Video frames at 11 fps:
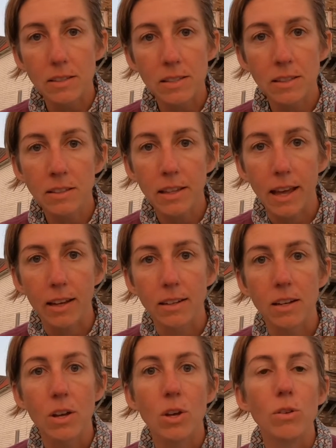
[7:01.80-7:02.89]
the lane,
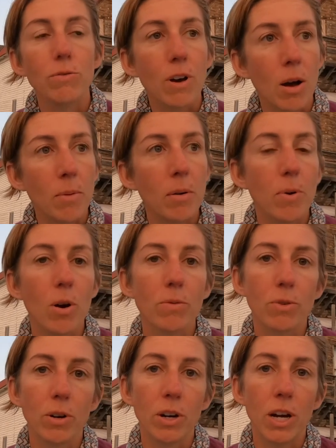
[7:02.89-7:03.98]
you've come up
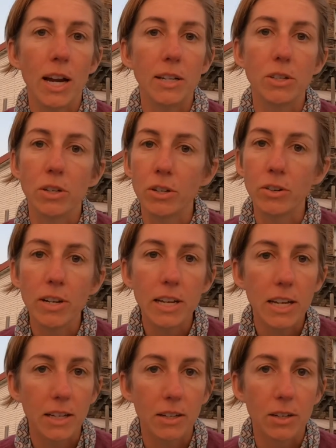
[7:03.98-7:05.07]
over a turn or a
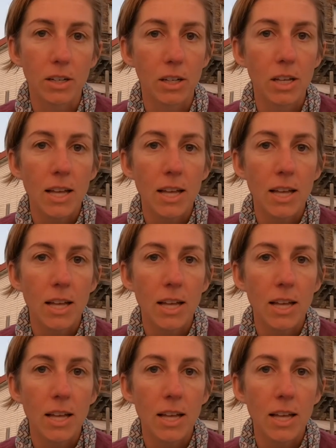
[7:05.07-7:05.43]
hill,